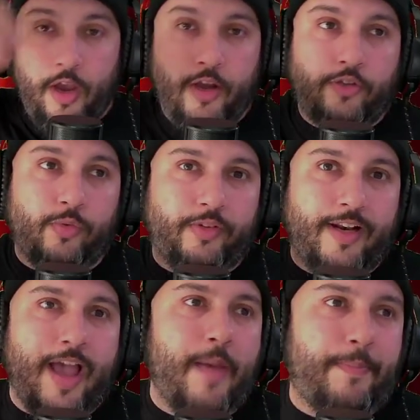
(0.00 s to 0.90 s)
Because what's
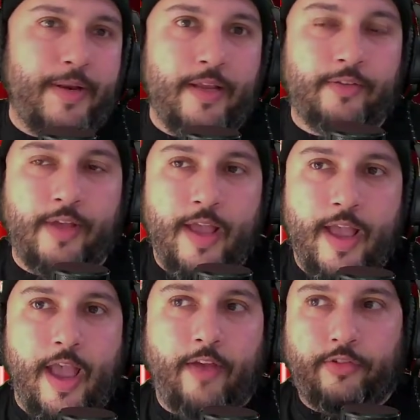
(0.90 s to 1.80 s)
going to happen is,
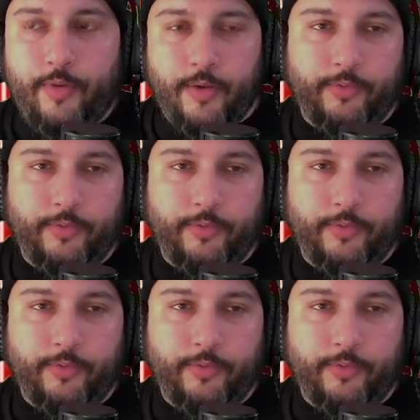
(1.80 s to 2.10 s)
if someone